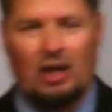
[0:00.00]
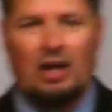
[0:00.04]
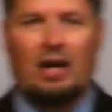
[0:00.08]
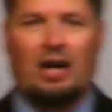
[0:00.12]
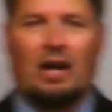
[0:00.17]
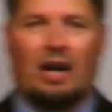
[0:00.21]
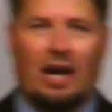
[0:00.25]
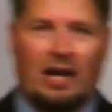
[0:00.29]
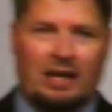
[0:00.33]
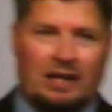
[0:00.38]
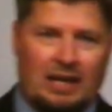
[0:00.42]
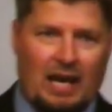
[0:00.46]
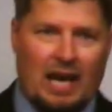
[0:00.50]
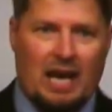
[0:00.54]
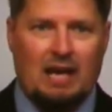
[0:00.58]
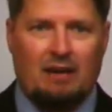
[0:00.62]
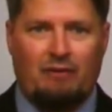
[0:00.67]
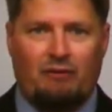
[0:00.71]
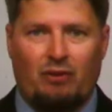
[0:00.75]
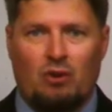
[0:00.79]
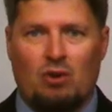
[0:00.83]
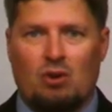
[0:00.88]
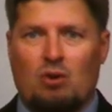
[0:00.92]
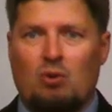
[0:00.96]
and I
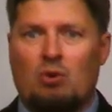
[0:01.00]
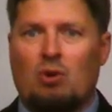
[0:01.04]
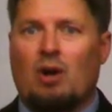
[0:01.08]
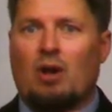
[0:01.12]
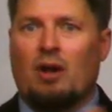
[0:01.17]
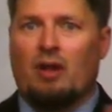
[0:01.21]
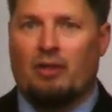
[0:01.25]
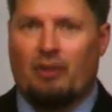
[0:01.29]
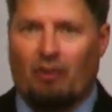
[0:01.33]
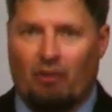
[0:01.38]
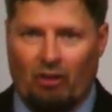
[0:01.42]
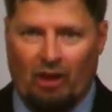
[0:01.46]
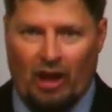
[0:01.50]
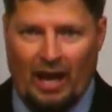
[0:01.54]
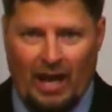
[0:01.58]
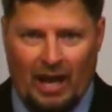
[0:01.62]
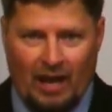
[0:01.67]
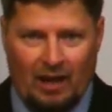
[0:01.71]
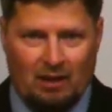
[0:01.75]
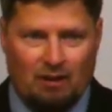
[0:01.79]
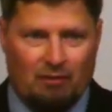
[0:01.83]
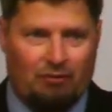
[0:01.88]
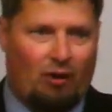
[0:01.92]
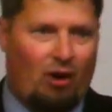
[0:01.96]
gave you the
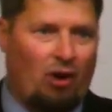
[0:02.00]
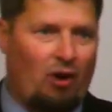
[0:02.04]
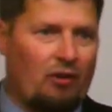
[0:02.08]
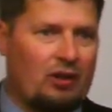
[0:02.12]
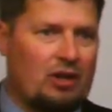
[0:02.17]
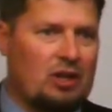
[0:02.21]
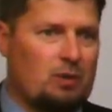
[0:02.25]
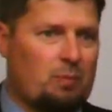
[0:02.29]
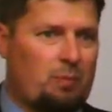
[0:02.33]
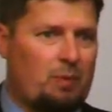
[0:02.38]
land of all these